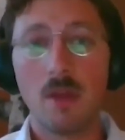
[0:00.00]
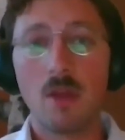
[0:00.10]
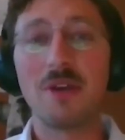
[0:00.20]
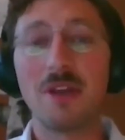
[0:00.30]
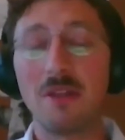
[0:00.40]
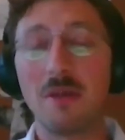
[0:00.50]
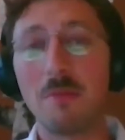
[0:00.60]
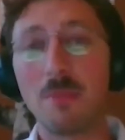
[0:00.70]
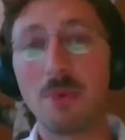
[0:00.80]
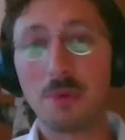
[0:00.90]
A very
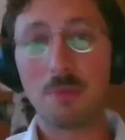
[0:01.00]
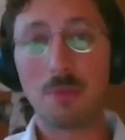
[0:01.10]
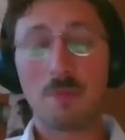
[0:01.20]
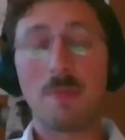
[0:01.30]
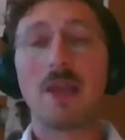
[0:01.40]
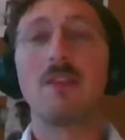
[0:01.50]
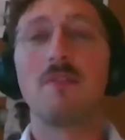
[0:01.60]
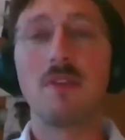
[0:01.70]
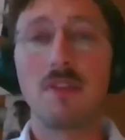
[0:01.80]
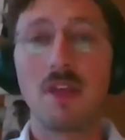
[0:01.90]
important
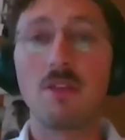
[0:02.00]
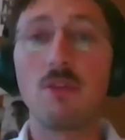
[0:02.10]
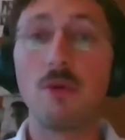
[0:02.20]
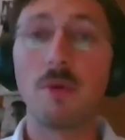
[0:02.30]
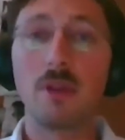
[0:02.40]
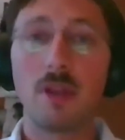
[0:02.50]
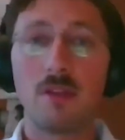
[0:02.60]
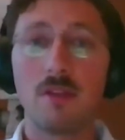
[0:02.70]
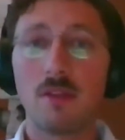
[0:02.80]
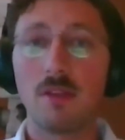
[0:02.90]
perspective is that during
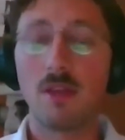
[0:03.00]
this